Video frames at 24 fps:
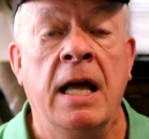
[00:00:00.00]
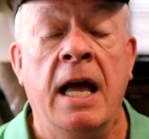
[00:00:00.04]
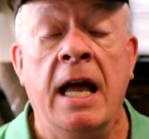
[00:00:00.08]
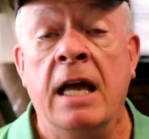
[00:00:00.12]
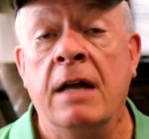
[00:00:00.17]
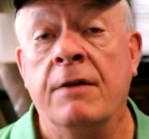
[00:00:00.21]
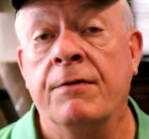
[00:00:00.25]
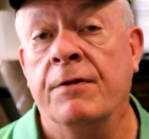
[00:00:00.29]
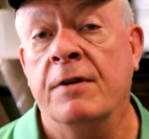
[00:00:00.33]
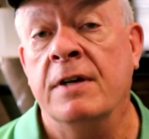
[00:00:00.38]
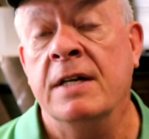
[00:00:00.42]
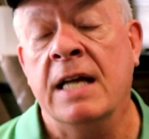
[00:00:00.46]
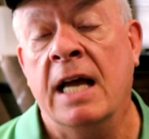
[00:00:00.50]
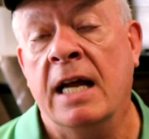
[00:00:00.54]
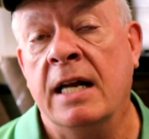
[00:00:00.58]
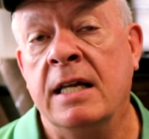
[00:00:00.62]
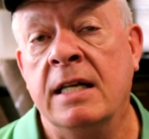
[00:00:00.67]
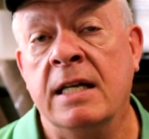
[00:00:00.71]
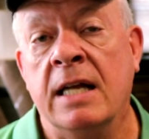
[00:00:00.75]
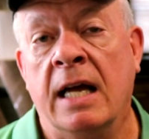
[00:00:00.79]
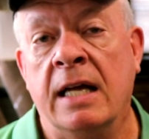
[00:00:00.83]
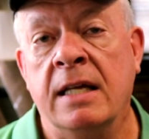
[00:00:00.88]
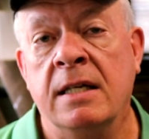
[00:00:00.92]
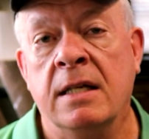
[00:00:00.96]
and for
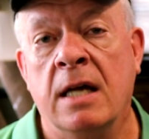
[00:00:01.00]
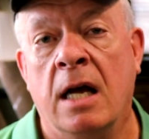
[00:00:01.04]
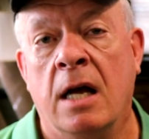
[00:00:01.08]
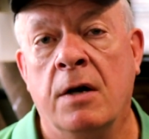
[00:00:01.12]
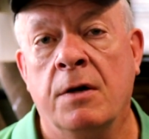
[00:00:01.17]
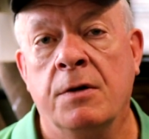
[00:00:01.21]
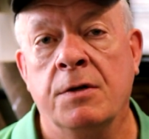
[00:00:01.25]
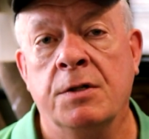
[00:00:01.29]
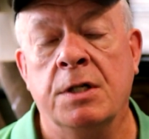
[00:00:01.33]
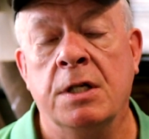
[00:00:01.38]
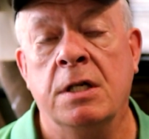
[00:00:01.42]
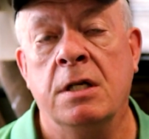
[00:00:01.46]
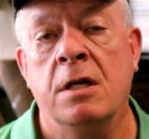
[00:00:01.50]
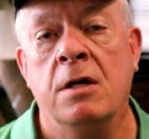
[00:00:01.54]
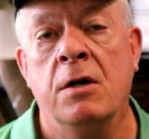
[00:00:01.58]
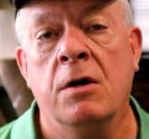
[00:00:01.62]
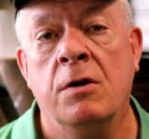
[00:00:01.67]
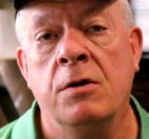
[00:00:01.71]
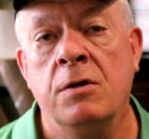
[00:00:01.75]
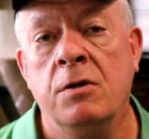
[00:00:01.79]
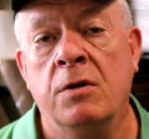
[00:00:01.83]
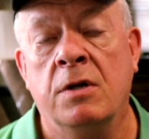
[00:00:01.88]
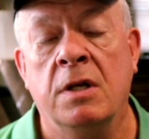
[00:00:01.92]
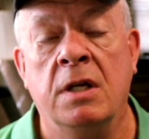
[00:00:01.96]
$99 a
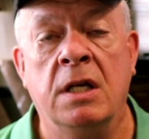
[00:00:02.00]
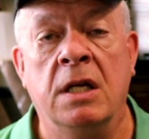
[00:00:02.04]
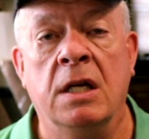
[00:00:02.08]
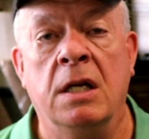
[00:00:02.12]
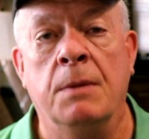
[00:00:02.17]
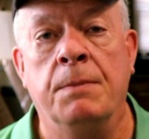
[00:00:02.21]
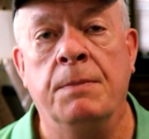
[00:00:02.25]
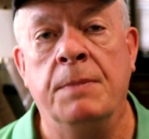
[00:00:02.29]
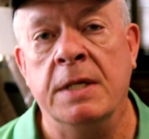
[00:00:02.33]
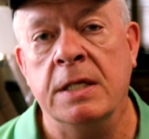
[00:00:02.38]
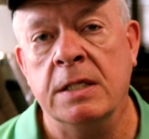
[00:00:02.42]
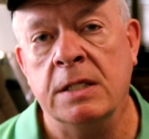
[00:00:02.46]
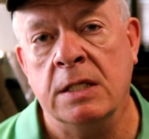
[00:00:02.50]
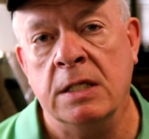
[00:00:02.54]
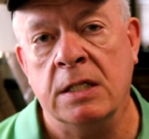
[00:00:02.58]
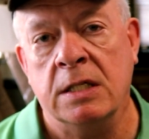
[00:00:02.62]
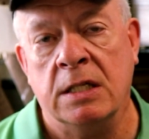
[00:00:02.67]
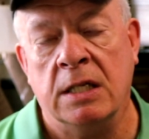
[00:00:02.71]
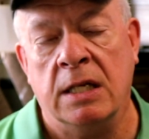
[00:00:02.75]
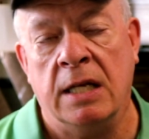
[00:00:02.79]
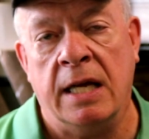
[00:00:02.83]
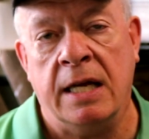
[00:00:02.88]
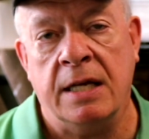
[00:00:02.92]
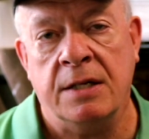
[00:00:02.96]
year, you can get a business
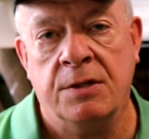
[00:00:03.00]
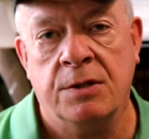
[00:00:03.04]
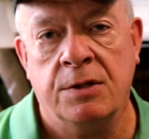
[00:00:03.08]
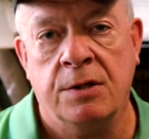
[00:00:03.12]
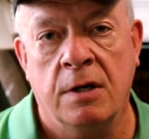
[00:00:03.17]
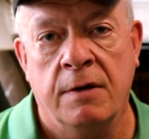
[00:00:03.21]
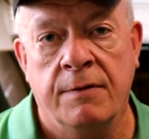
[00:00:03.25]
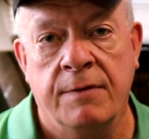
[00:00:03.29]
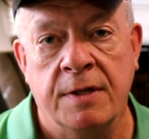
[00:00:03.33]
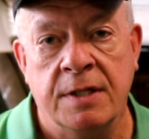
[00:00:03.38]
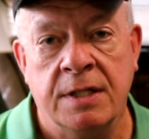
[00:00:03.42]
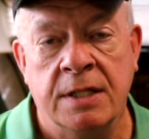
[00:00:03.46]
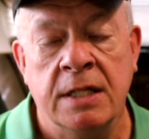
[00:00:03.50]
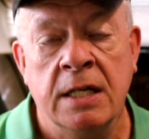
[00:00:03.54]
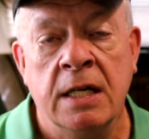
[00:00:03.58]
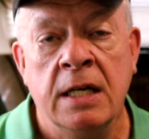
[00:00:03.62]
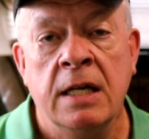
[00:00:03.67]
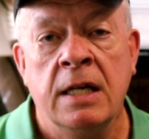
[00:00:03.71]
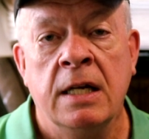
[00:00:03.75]
class service